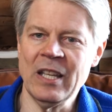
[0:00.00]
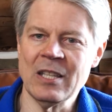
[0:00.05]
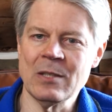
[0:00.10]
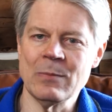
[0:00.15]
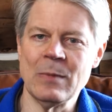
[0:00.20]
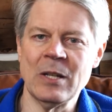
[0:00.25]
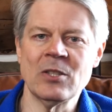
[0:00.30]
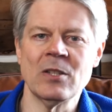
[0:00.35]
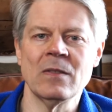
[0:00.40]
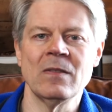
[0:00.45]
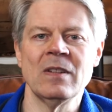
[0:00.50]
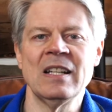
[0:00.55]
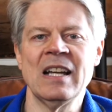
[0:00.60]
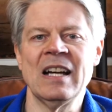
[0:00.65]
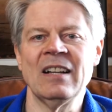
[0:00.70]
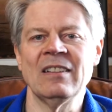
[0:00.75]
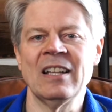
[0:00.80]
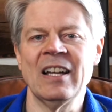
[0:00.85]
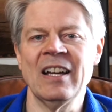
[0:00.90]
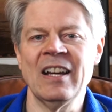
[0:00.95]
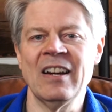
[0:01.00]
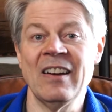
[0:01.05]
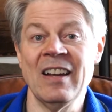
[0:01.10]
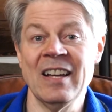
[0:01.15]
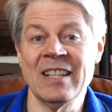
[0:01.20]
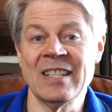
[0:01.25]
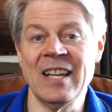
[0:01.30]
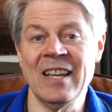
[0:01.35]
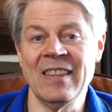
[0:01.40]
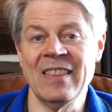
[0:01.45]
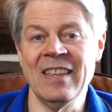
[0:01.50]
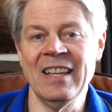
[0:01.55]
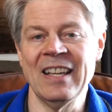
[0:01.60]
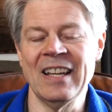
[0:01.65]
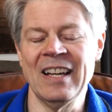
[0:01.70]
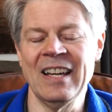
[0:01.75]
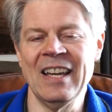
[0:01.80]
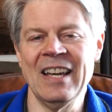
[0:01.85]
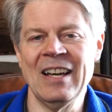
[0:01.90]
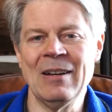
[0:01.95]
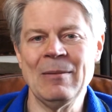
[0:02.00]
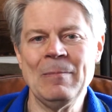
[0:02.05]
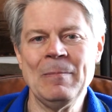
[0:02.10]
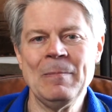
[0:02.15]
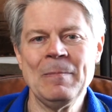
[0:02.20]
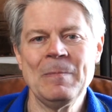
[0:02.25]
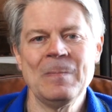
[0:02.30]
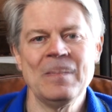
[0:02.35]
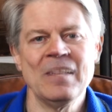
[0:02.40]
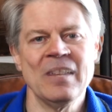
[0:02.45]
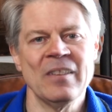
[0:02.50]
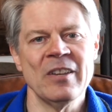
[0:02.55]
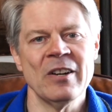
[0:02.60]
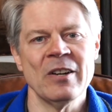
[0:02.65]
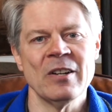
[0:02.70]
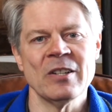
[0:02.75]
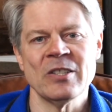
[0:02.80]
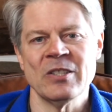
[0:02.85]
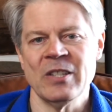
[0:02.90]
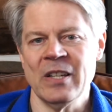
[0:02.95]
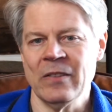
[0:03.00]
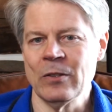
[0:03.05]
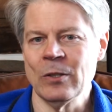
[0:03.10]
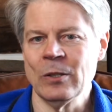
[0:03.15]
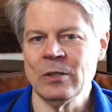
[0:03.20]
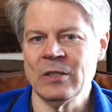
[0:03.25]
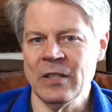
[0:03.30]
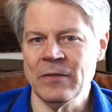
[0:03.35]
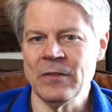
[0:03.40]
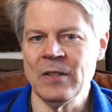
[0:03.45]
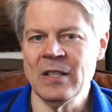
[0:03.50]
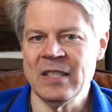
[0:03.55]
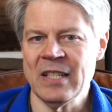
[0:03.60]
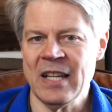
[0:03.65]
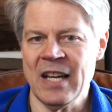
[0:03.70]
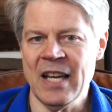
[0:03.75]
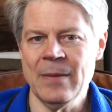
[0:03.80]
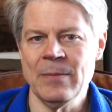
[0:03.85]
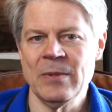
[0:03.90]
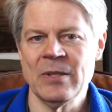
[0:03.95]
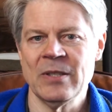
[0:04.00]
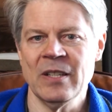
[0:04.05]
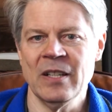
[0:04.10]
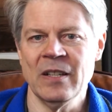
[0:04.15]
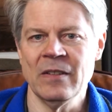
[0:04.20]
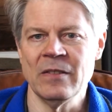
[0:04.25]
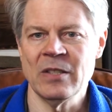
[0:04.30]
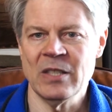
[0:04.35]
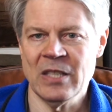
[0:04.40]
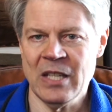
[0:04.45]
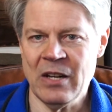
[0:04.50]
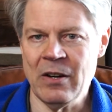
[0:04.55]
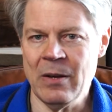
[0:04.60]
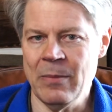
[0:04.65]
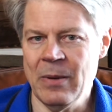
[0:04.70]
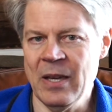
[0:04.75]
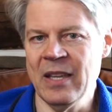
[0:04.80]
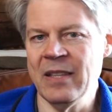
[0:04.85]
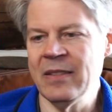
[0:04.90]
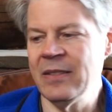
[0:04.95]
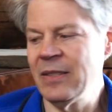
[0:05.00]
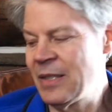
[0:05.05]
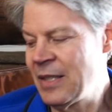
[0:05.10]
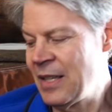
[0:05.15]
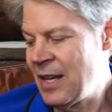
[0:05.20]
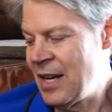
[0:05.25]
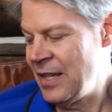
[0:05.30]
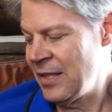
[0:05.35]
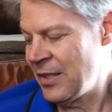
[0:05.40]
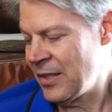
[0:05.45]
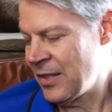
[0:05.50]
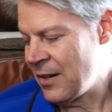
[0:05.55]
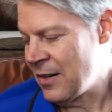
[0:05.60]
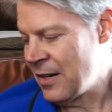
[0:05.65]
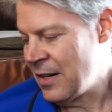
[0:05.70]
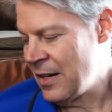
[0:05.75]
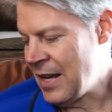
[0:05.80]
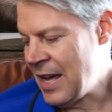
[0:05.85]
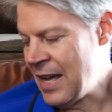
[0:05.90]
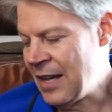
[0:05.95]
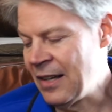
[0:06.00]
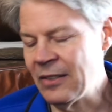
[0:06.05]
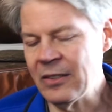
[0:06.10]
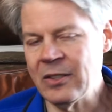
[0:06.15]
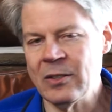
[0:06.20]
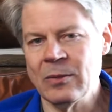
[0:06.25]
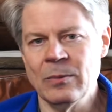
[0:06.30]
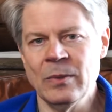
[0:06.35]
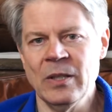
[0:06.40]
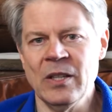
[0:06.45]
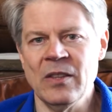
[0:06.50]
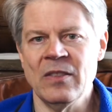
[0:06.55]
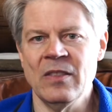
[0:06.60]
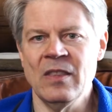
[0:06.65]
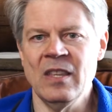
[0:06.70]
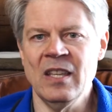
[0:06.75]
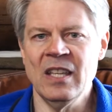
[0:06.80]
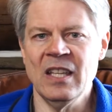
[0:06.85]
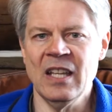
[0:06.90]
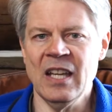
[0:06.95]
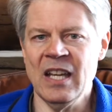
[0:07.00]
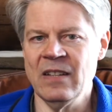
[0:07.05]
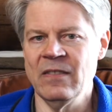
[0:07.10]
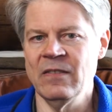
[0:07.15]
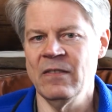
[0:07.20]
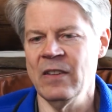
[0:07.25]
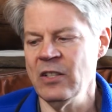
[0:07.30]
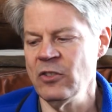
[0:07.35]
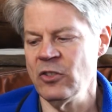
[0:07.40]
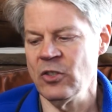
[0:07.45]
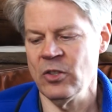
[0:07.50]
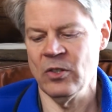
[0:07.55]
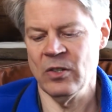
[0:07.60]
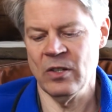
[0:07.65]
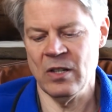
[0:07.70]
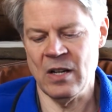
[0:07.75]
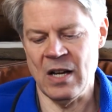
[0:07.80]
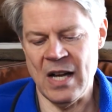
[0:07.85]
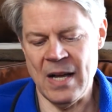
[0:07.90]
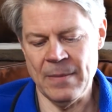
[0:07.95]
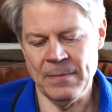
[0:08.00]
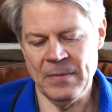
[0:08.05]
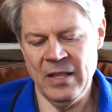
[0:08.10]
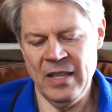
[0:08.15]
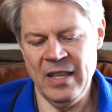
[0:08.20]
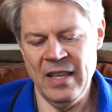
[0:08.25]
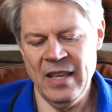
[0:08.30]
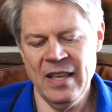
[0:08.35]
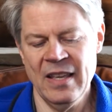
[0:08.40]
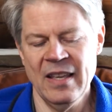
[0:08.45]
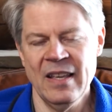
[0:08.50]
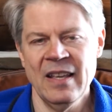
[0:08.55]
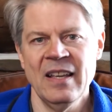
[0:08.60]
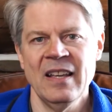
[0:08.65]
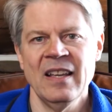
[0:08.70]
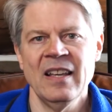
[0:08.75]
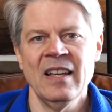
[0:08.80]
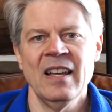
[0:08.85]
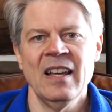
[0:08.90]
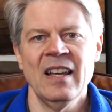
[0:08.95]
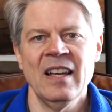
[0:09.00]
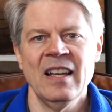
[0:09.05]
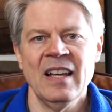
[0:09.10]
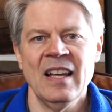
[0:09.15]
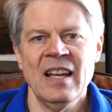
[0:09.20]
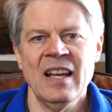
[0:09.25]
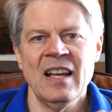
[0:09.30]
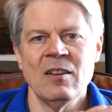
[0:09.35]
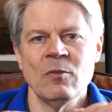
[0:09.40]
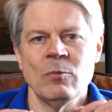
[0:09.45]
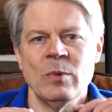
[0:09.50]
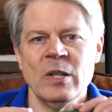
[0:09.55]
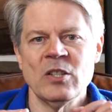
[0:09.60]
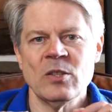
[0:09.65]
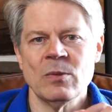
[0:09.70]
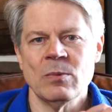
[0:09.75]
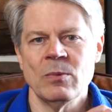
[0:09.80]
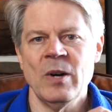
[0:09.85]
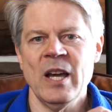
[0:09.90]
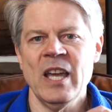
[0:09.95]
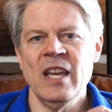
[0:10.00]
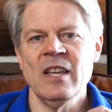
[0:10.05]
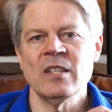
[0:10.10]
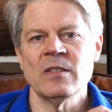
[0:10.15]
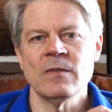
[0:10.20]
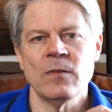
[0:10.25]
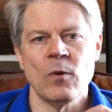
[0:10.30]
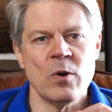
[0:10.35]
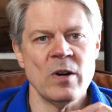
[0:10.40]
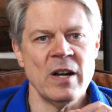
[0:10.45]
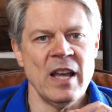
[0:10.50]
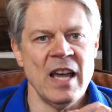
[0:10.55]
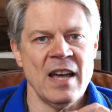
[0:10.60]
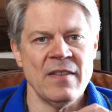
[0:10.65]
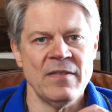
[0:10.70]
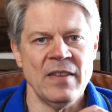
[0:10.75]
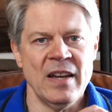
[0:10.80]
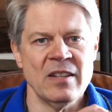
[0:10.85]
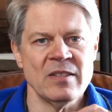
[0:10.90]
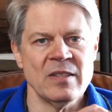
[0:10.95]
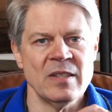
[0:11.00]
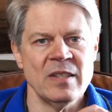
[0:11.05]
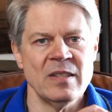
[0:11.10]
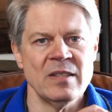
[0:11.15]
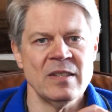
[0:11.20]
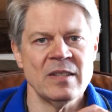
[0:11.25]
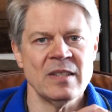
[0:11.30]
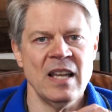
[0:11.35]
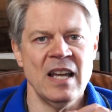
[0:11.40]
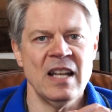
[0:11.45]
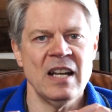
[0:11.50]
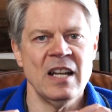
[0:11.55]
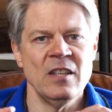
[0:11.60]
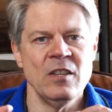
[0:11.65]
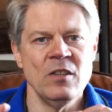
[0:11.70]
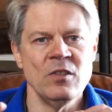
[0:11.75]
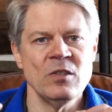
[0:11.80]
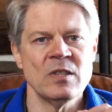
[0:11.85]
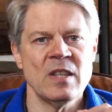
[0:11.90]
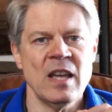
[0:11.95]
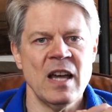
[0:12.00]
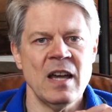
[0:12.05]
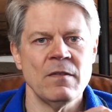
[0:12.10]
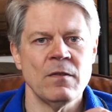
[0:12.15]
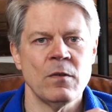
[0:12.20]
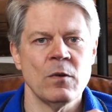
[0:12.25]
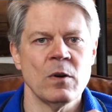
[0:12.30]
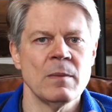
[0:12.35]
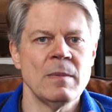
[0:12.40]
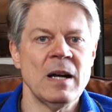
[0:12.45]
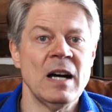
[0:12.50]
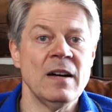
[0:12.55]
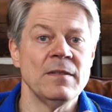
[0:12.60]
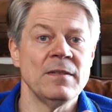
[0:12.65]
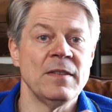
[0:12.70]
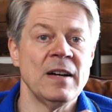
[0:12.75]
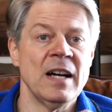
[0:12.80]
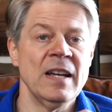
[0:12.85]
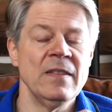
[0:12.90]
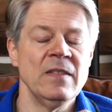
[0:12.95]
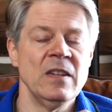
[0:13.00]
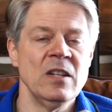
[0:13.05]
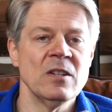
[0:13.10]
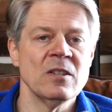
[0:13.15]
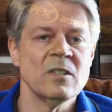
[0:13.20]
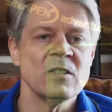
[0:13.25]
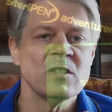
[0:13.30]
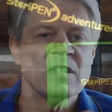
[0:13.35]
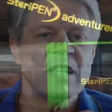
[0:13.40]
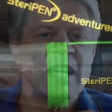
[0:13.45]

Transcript: as much of an outlier as I think I am. Now, there are several different types of SteriPENs. I started out with the Adventurer Opti, which weighs 4.5 ounces, and I used that for about 5 years,